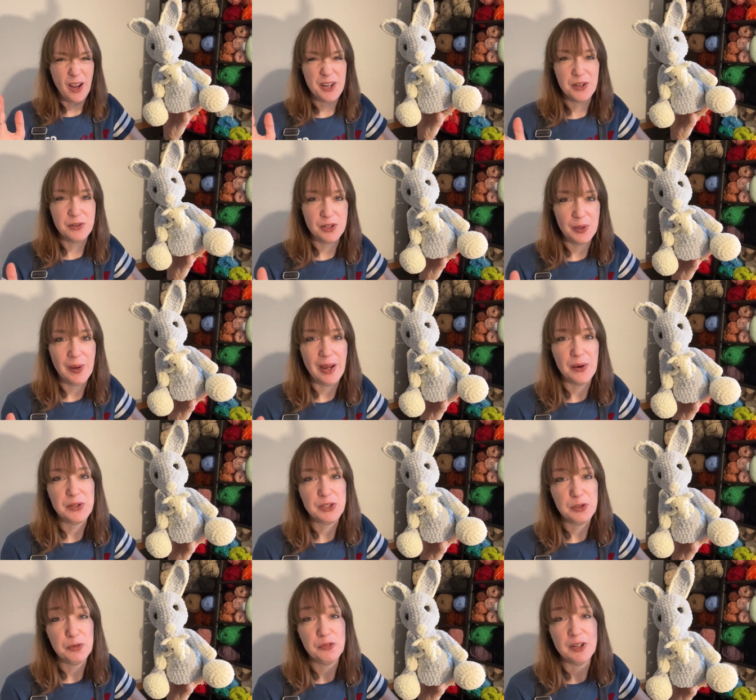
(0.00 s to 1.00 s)
don't know how
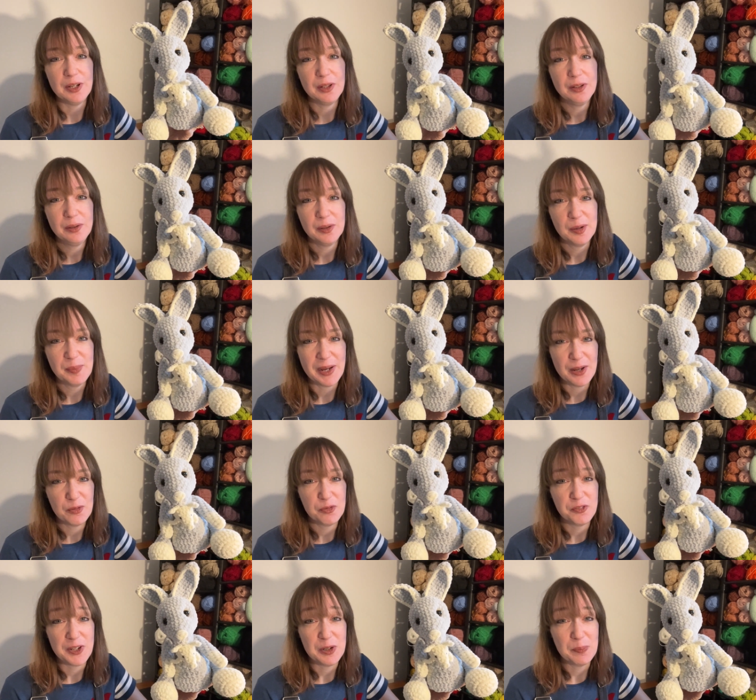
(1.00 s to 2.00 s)
you feel
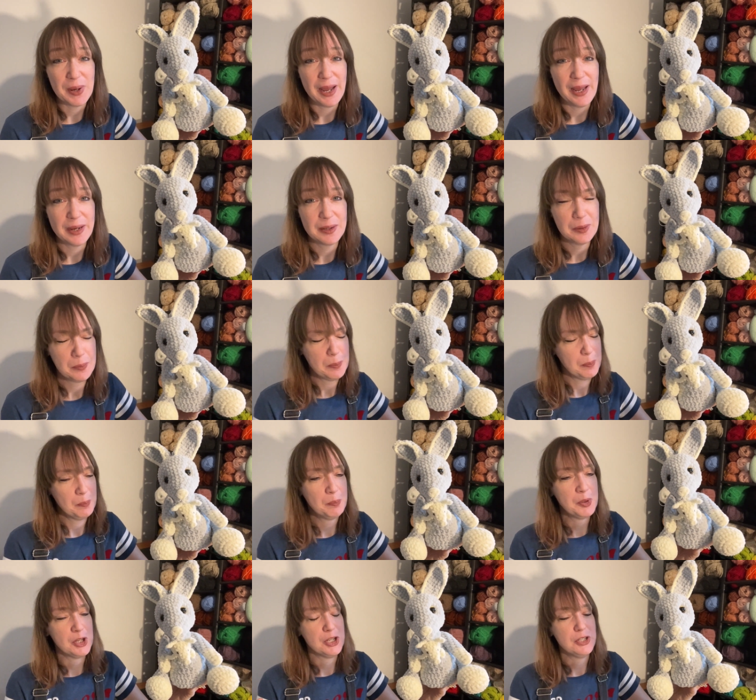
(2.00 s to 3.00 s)
about feedback,
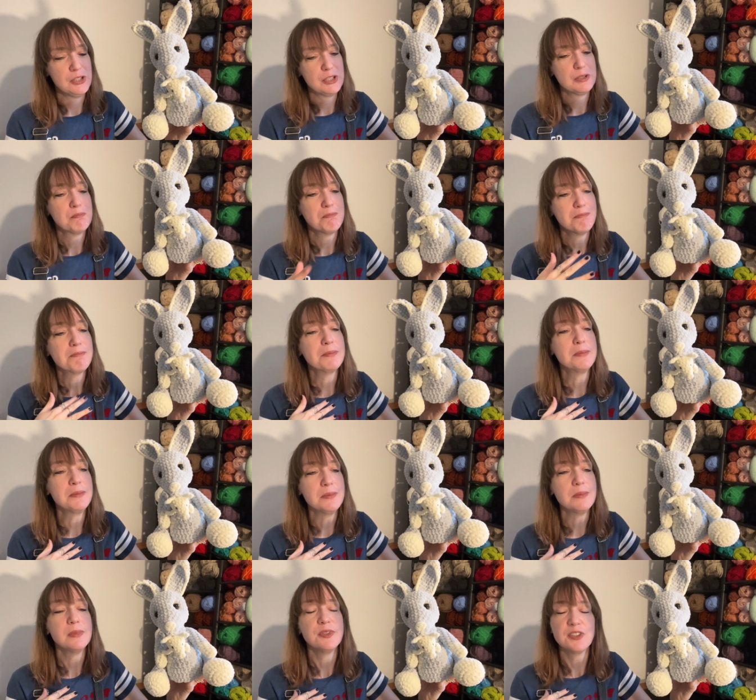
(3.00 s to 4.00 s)
but
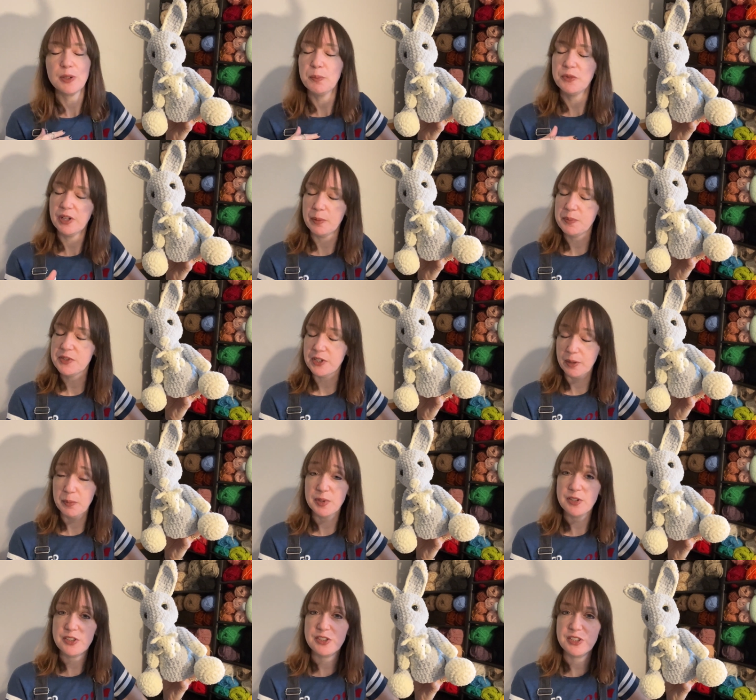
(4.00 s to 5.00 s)
sometimes I
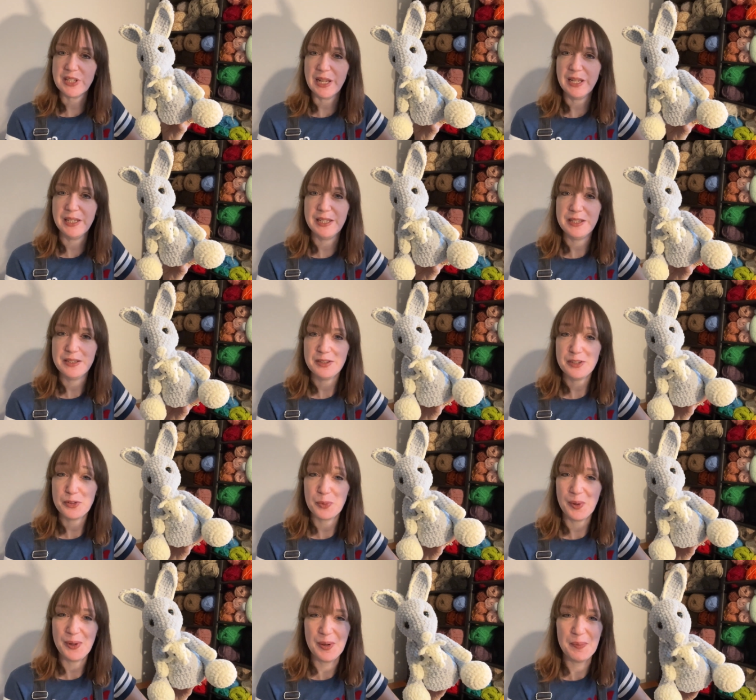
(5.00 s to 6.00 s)
must slightly
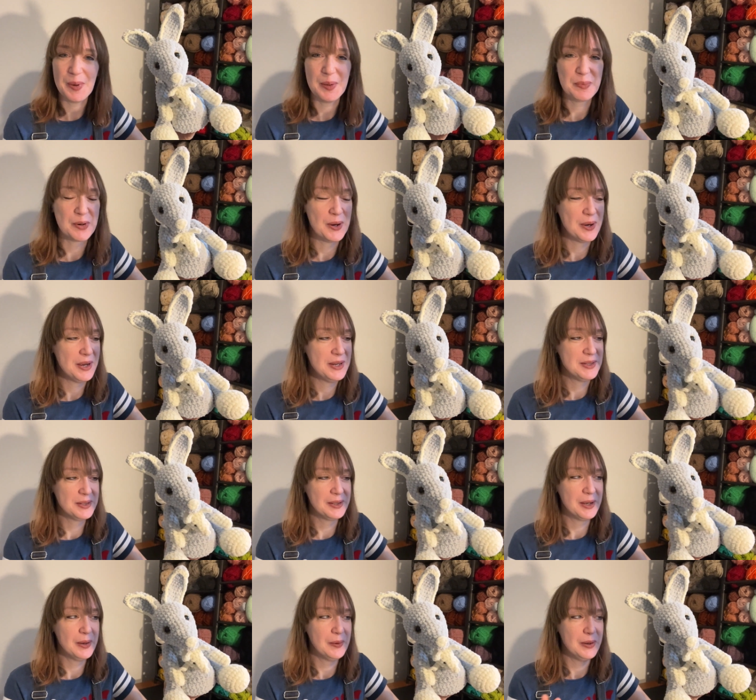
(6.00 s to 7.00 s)
swallow my pride and
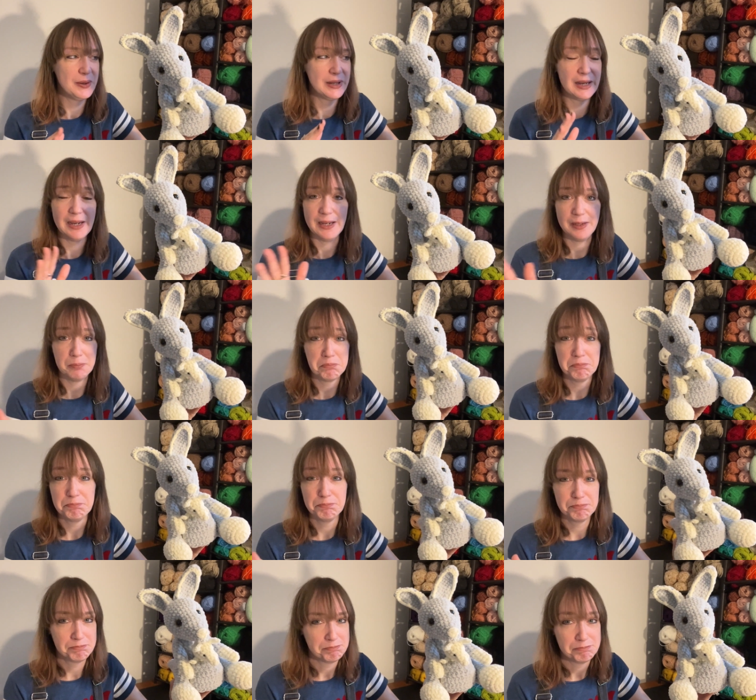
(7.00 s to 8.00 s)
go, okay,
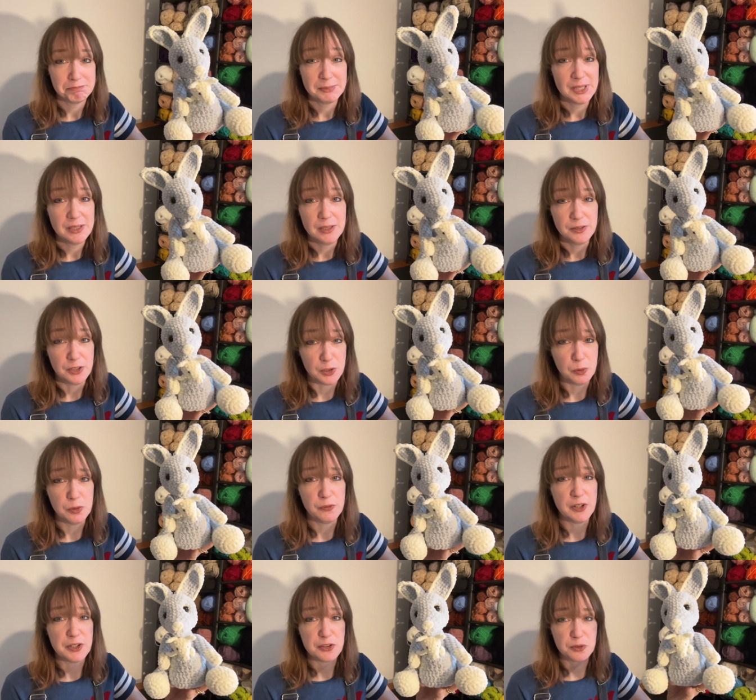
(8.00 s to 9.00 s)
the
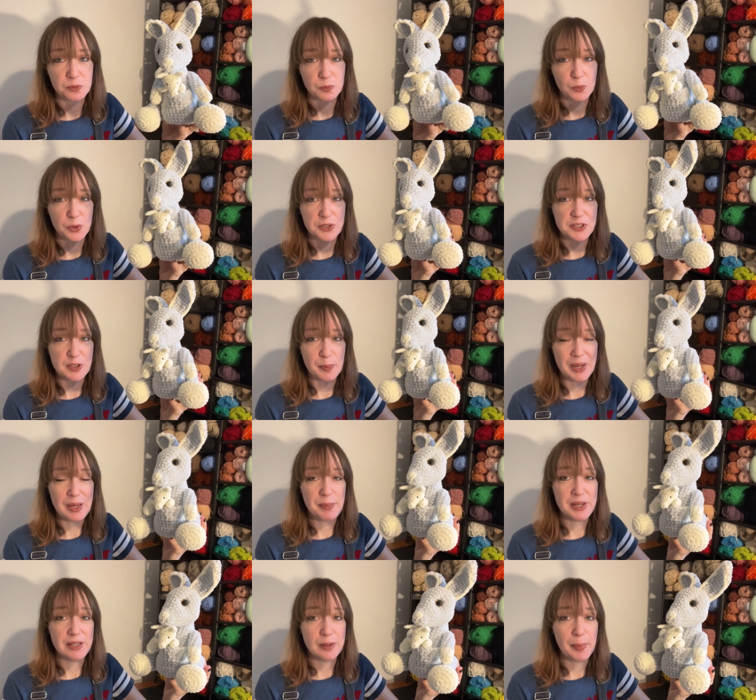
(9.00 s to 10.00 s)
universe wants a
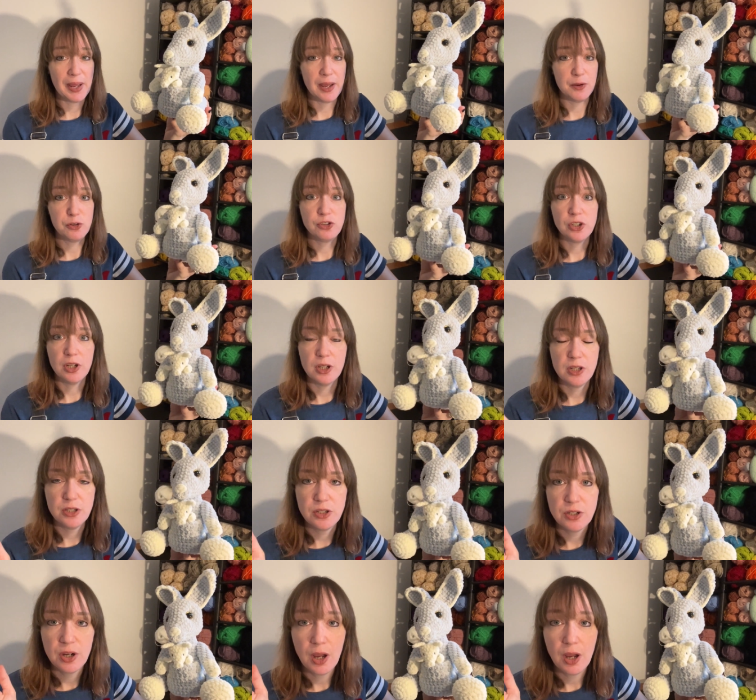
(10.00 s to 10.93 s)
baby in the pouch, and